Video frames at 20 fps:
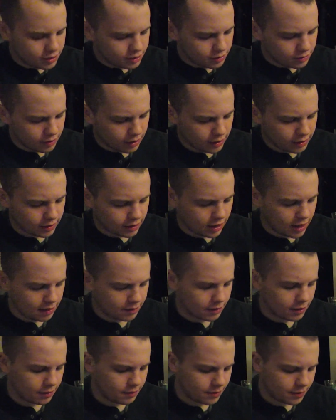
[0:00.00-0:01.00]
do like the
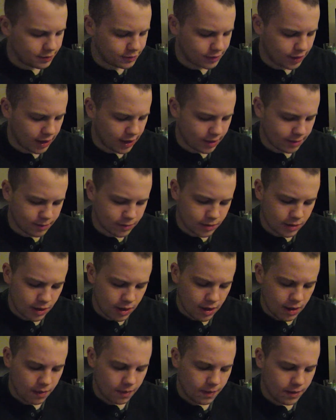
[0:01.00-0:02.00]
Namco Museums.
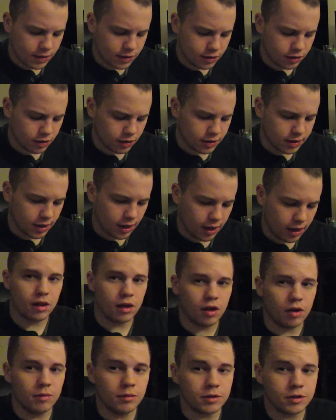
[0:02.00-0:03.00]
This looks like
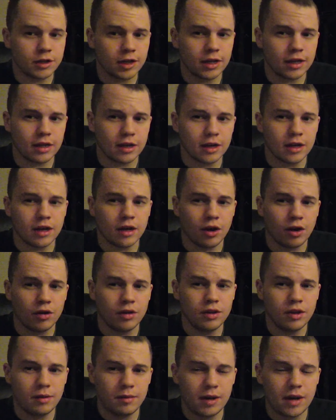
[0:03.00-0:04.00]
almost like all
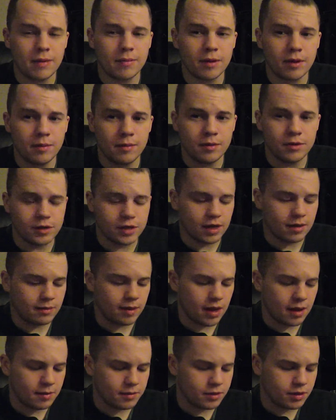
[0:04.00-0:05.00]
the Namco Museum
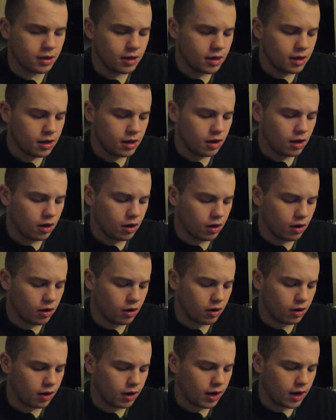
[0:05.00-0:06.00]
games
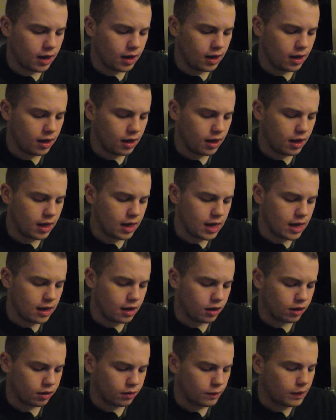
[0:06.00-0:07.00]
are in
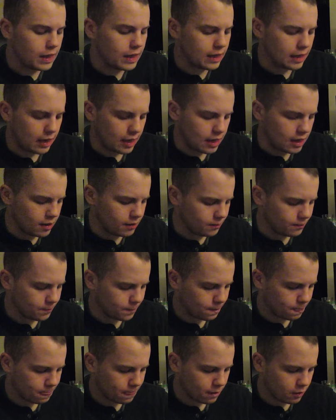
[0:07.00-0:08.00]
3D,
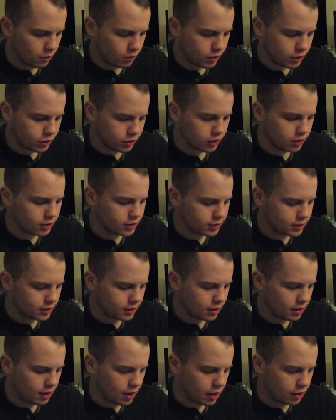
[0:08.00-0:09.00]
which looks
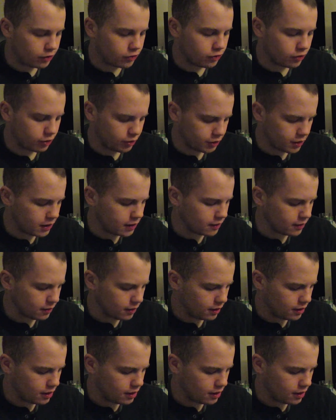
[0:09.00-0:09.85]
interesting.